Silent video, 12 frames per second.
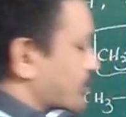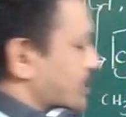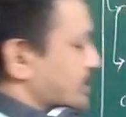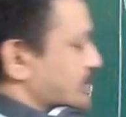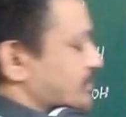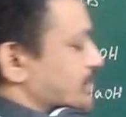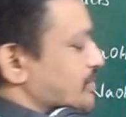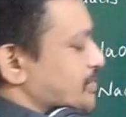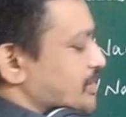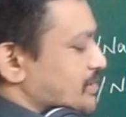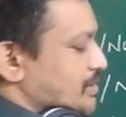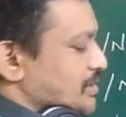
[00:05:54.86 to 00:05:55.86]
test. Why?
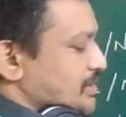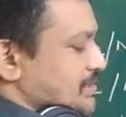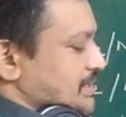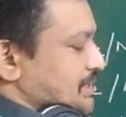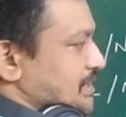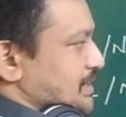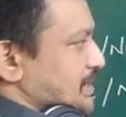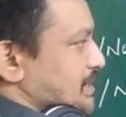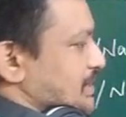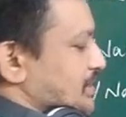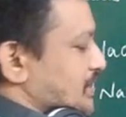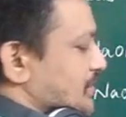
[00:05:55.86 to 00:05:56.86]
Because they are
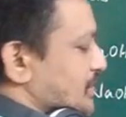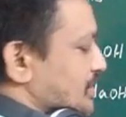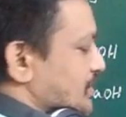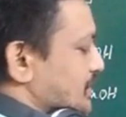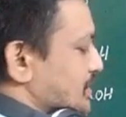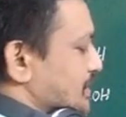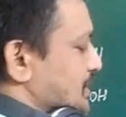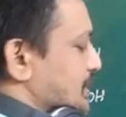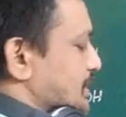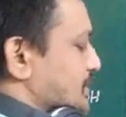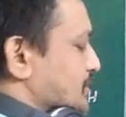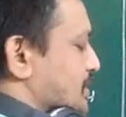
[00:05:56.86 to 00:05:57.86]
not,
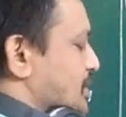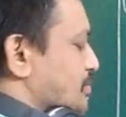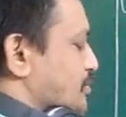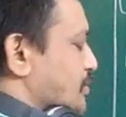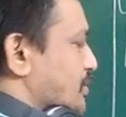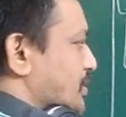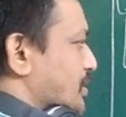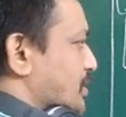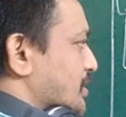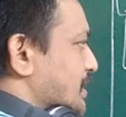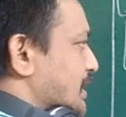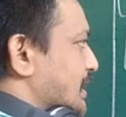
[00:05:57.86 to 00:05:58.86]
this compound
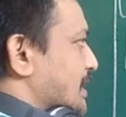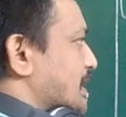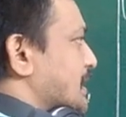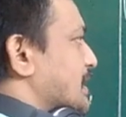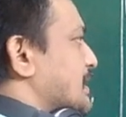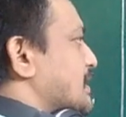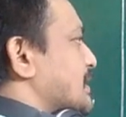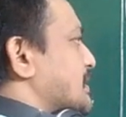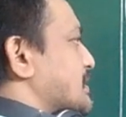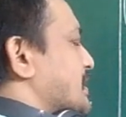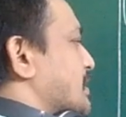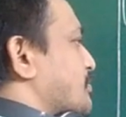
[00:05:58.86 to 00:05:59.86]
not contain this
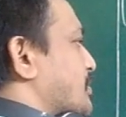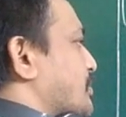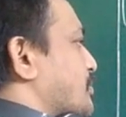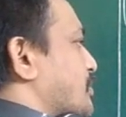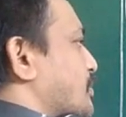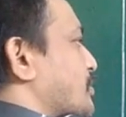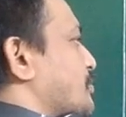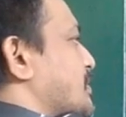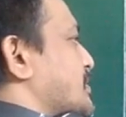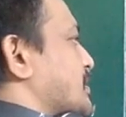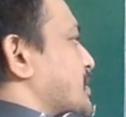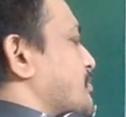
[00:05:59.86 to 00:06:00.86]
type of group. This
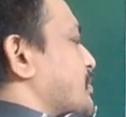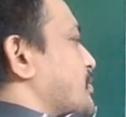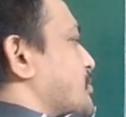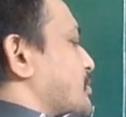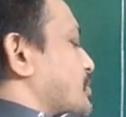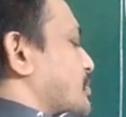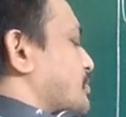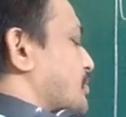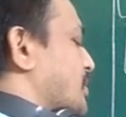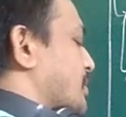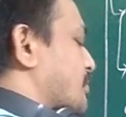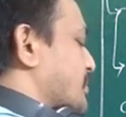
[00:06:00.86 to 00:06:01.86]
type of group
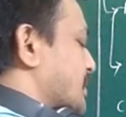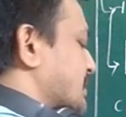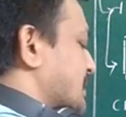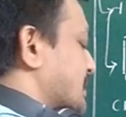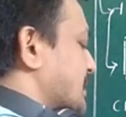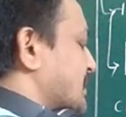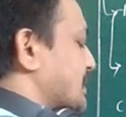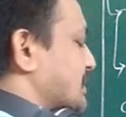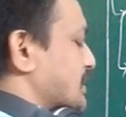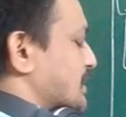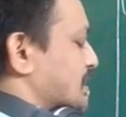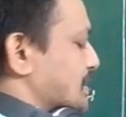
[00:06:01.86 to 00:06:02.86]
not present in this
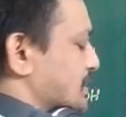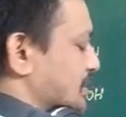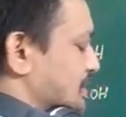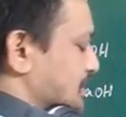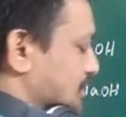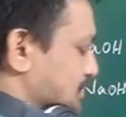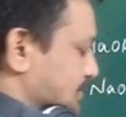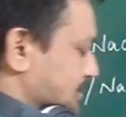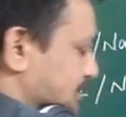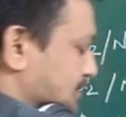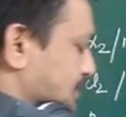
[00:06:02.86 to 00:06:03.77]
alcohols.